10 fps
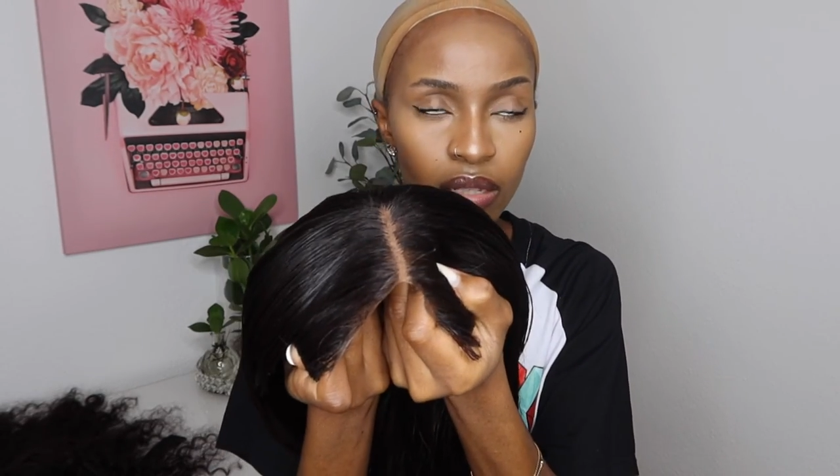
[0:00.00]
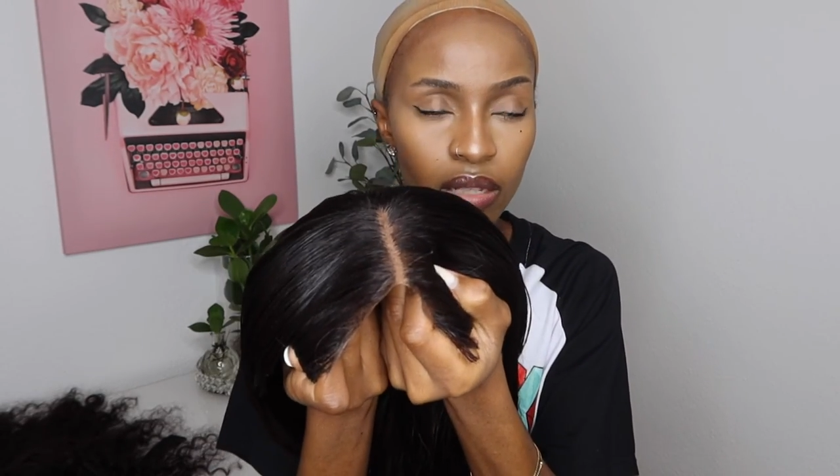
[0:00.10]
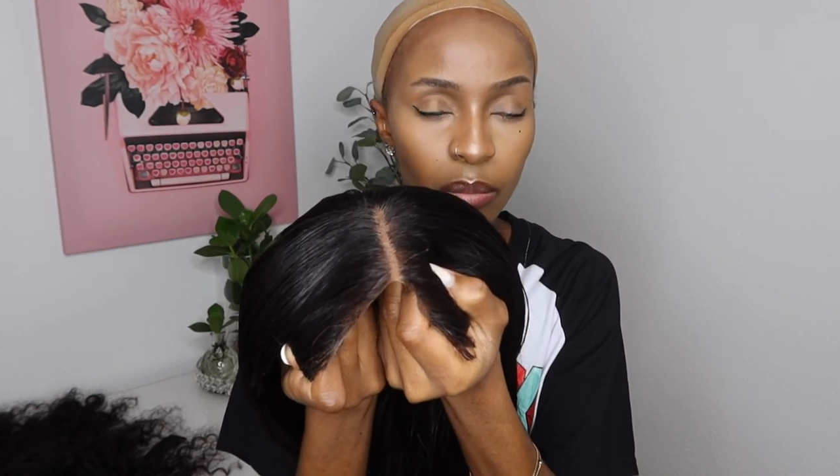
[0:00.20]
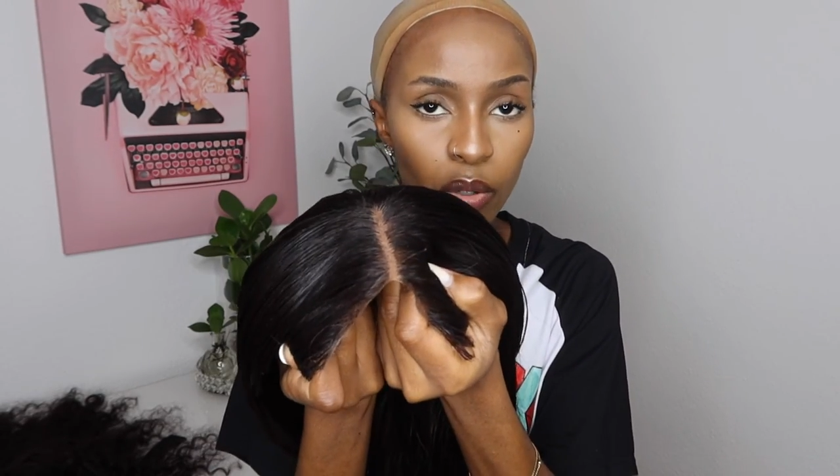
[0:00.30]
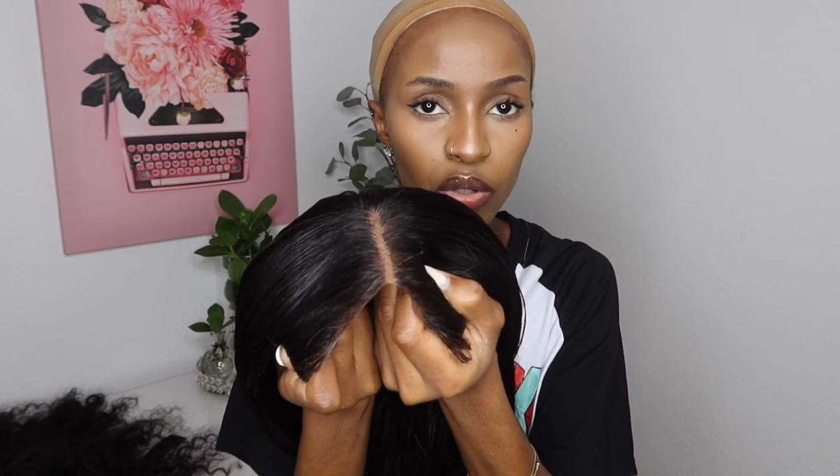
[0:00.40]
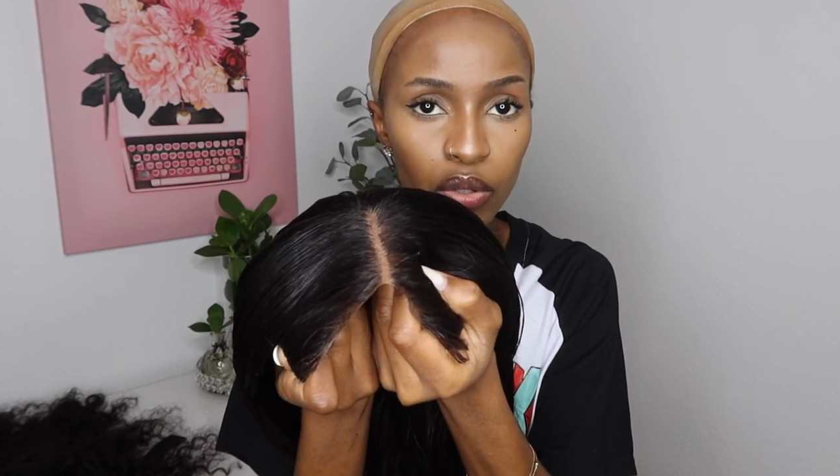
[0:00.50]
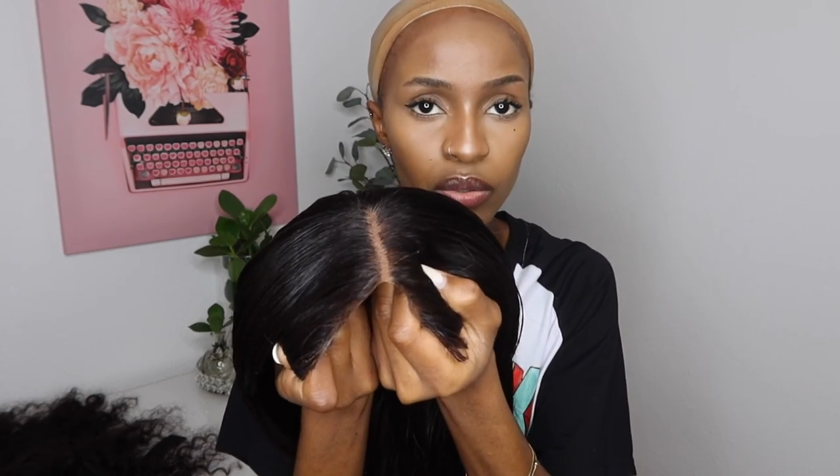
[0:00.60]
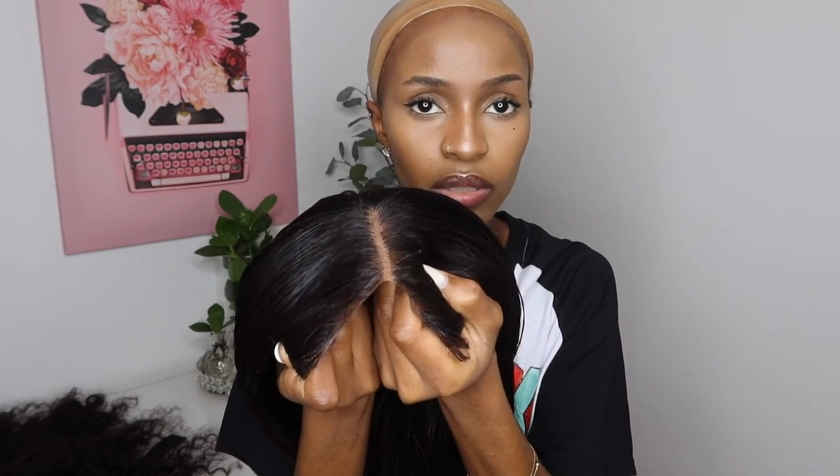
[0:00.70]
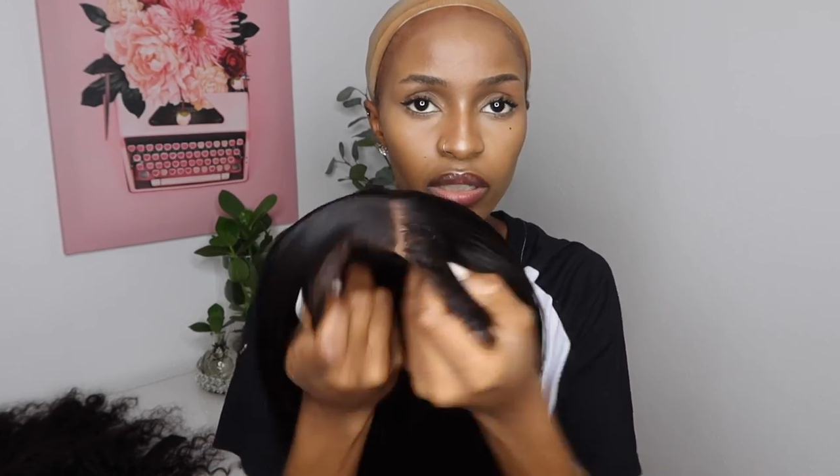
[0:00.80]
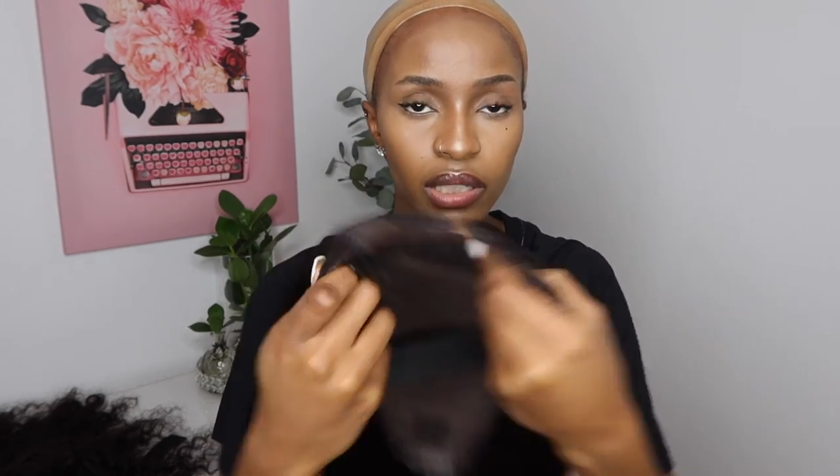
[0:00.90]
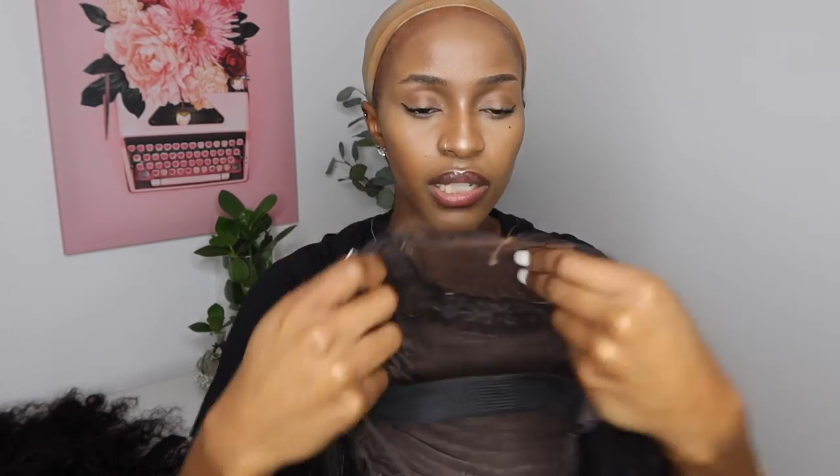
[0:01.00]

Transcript: contour on